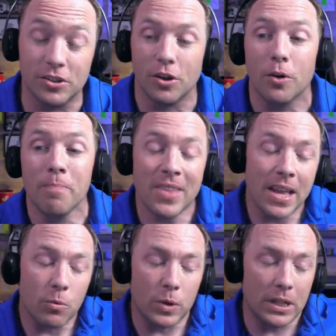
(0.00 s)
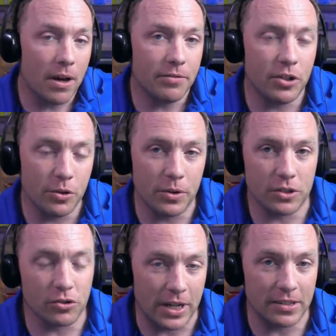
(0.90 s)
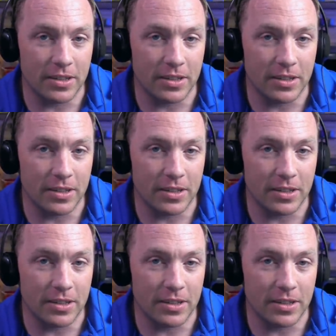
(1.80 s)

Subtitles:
So we love to do these train